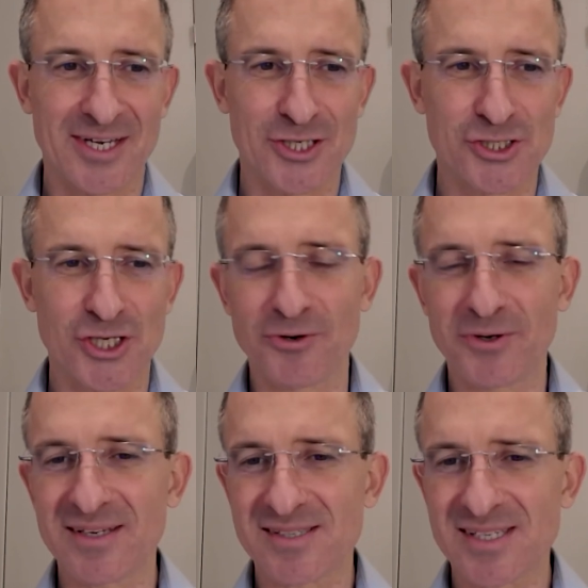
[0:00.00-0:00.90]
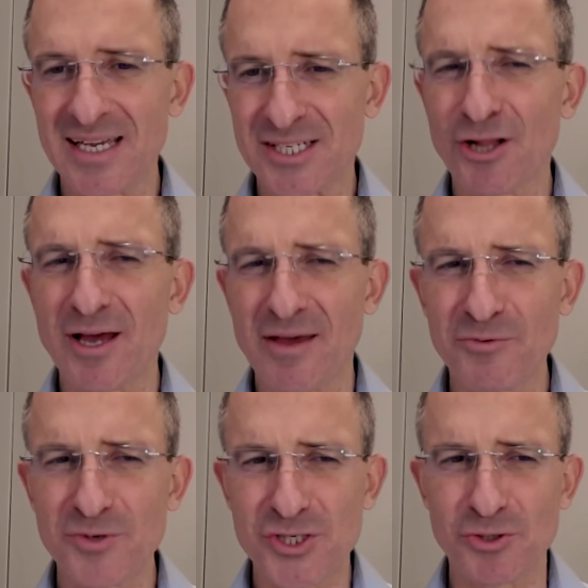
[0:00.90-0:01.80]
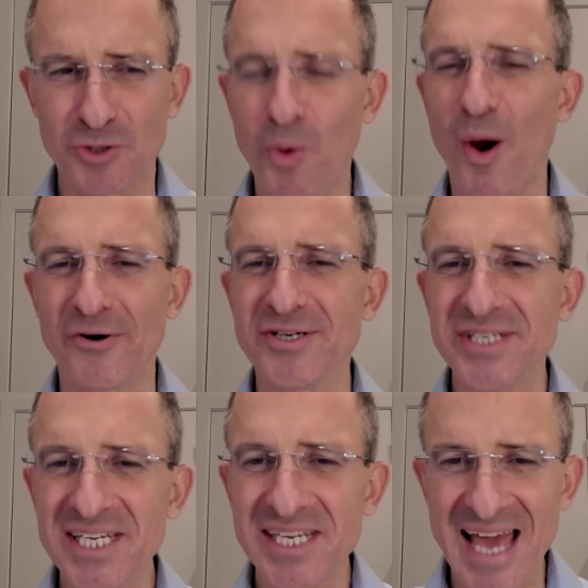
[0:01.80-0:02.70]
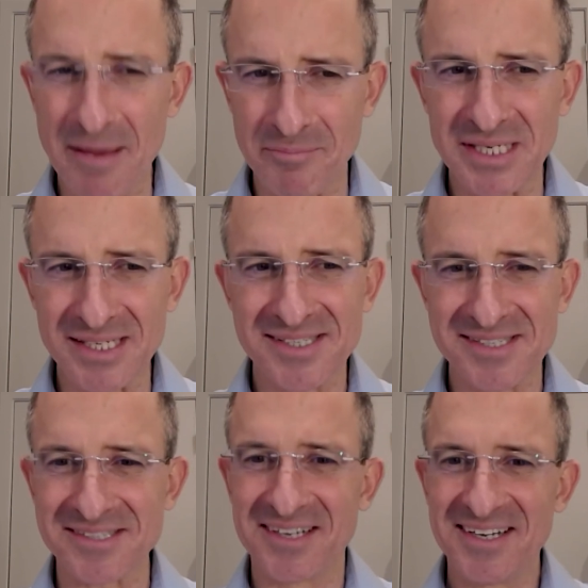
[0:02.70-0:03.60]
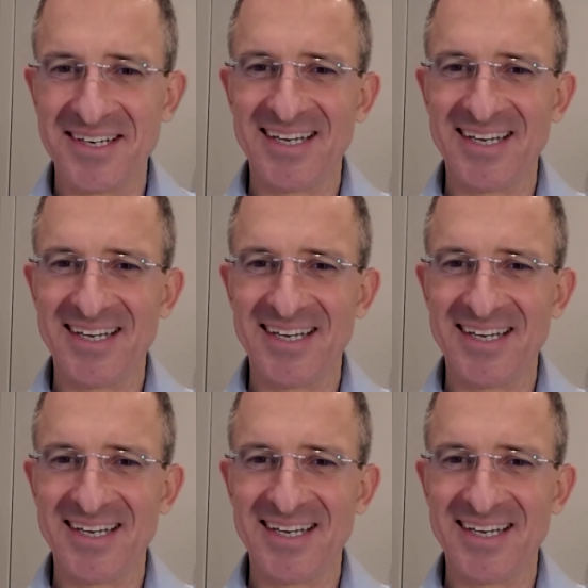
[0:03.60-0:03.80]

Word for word: uh, joking, saying, Tal, I think we should quarantine happiness